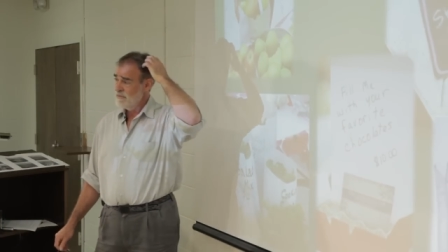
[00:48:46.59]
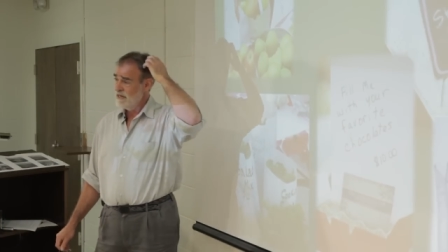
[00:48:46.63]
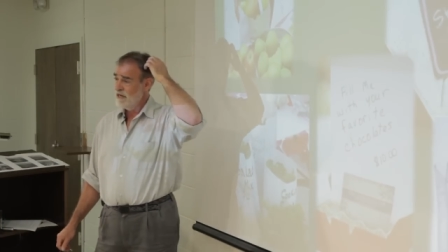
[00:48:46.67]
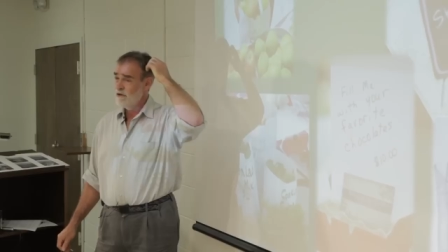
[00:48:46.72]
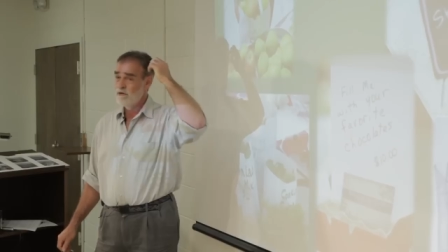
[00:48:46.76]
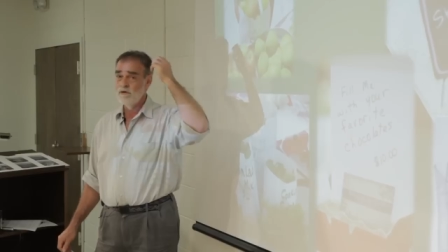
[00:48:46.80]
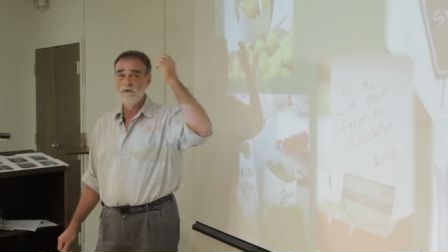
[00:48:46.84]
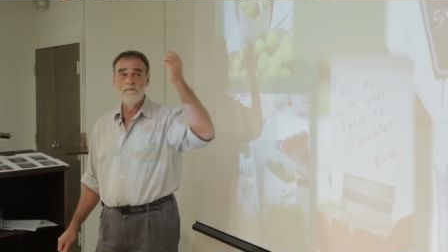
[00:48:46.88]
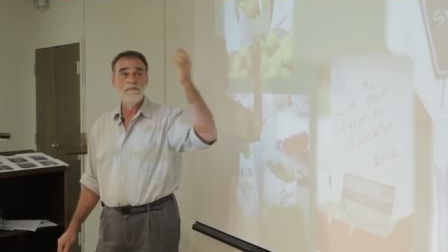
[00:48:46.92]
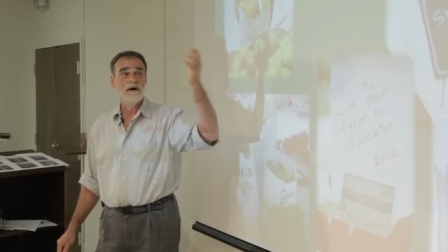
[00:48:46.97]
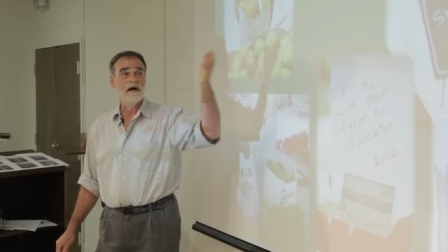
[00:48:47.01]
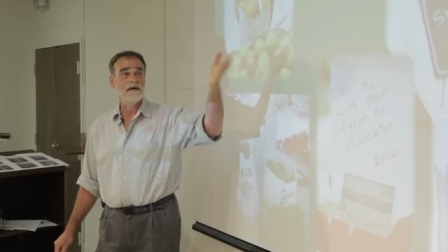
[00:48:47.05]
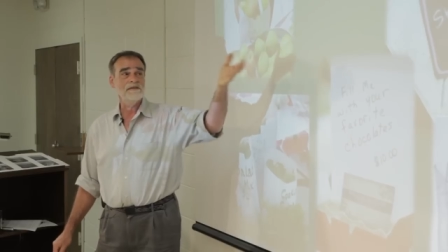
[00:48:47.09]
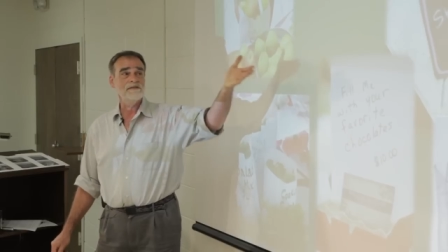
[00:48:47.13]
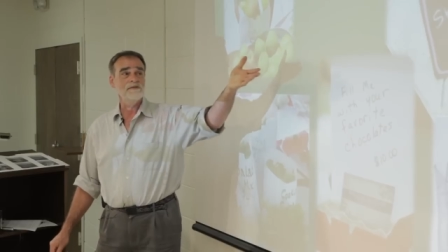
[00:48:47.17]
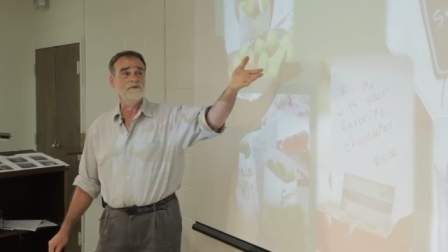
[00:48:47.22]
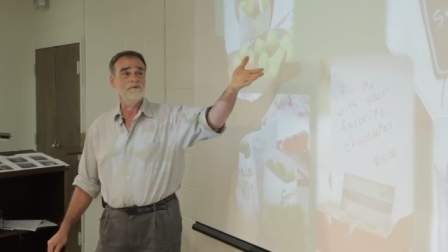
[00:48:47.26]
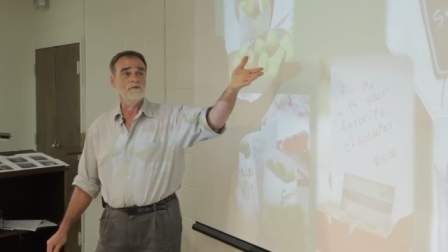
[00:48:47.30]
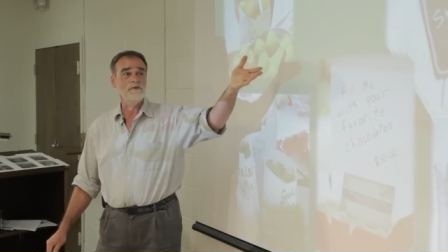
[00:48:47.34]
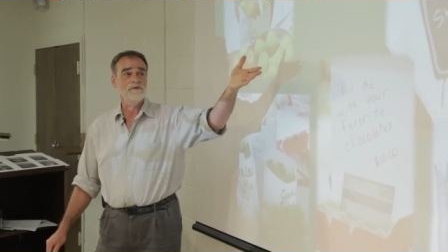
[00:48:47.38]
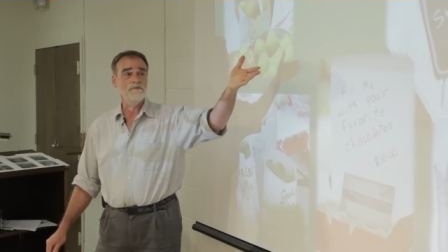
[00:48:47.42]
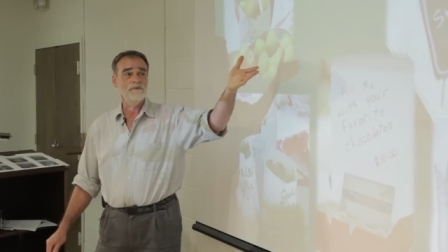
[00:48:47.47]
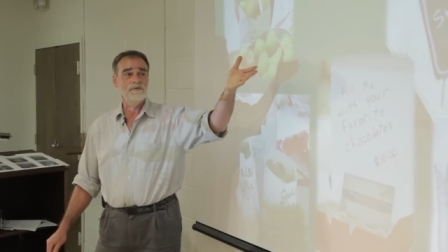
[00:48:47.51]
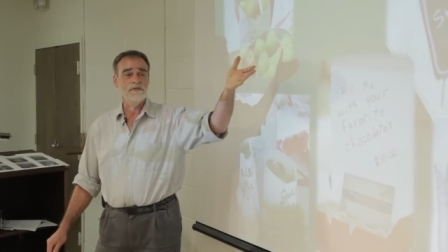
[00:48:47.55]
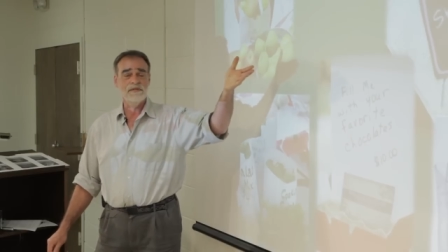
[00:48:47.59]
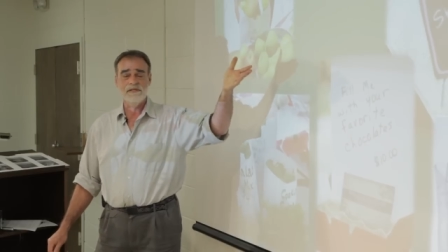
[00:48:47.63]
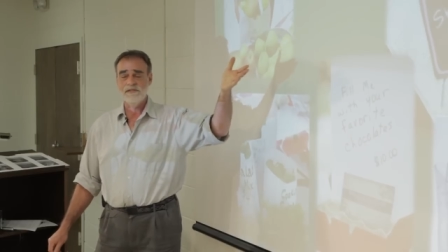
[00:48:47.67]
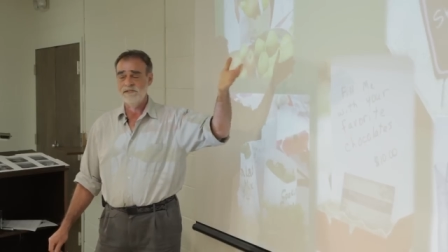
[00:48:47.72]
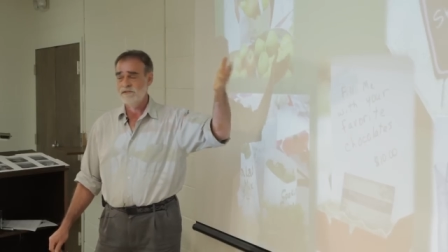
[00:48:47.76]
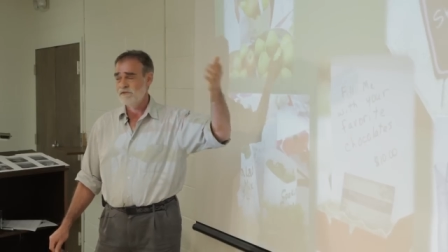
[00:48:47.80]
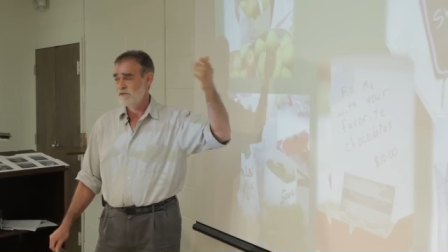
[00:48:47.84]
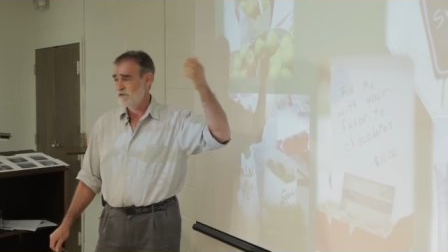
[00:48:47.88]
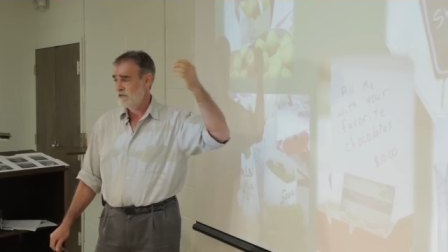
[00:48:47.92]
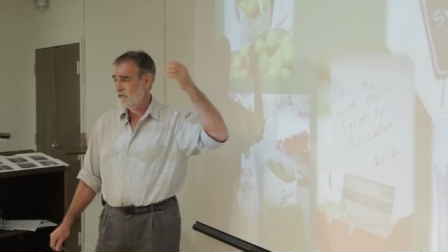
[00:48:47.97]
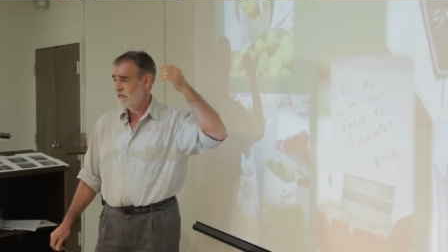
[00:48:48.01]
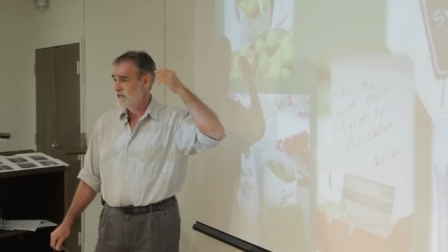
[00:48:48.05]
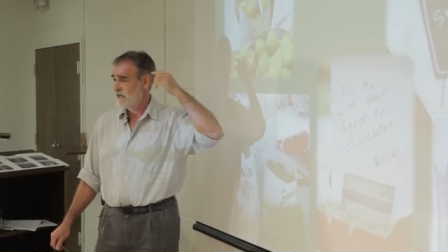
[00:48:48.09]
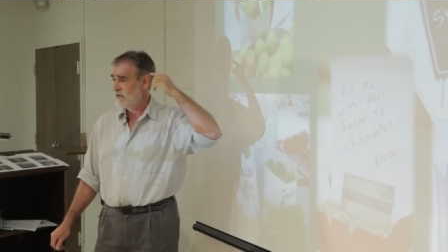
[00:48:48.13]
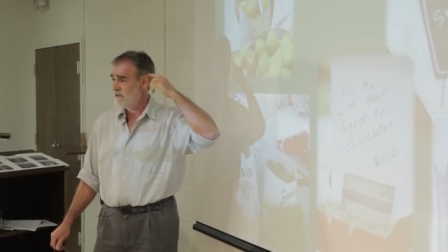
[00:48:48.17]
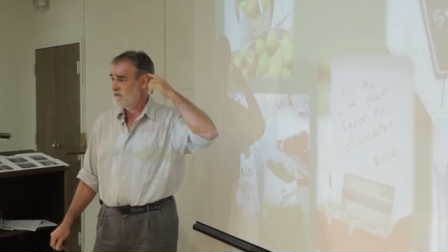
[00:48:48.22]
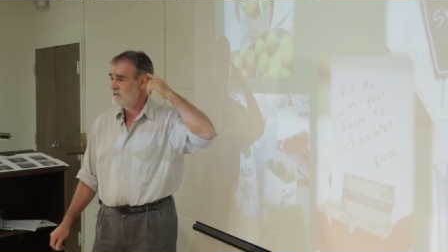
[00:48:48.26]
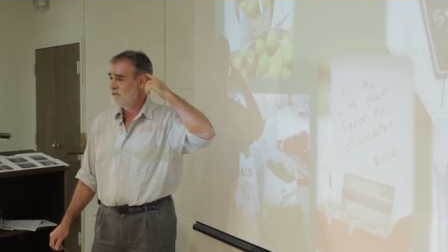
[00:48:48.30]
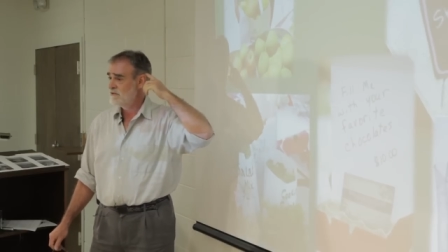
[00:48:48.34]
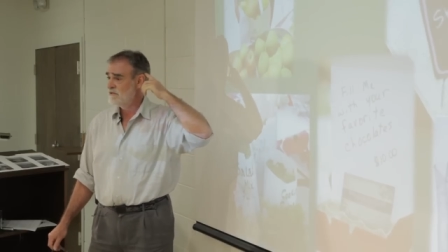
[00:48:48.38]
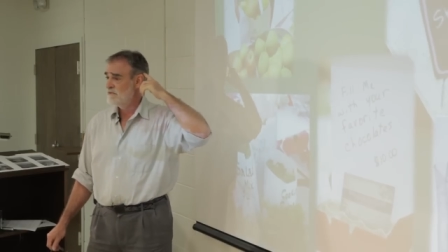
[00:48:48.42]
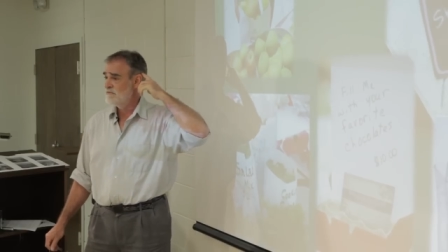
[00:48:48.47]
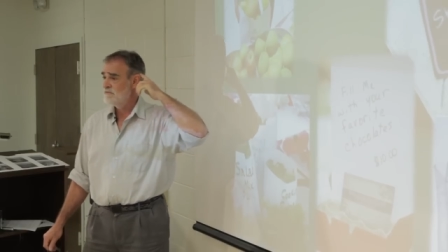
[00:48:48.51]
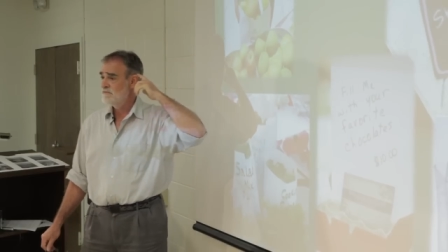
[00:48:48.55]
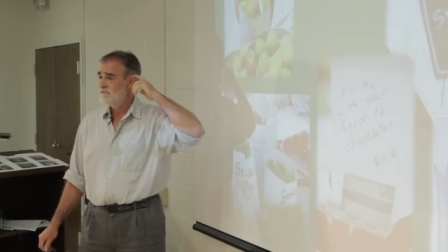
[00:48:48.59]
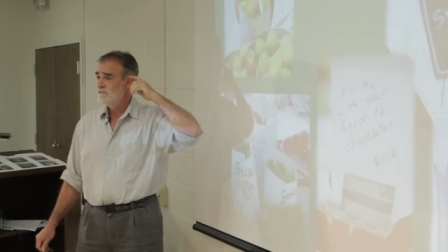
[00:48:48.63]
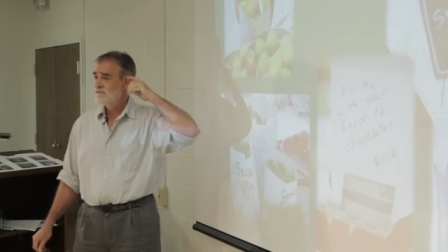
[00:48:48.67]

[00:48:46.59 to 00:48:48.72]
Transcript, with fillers: Buy a whole box of sweet potatoes, $30.